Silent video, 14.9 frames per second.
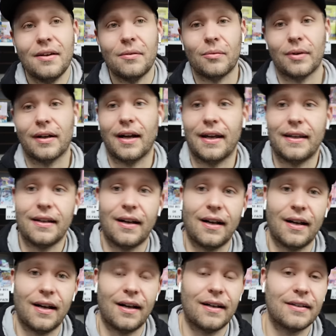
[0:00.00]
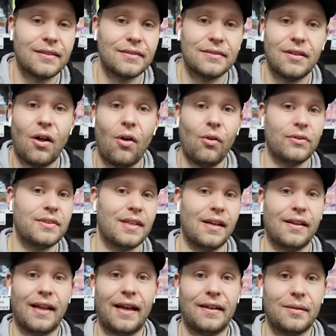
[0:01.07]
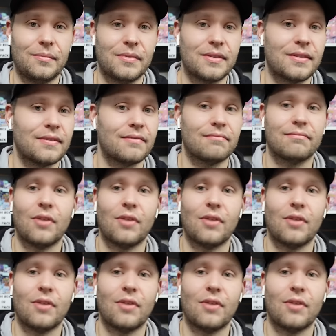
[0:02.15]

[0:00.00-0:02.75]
where I wholesale items.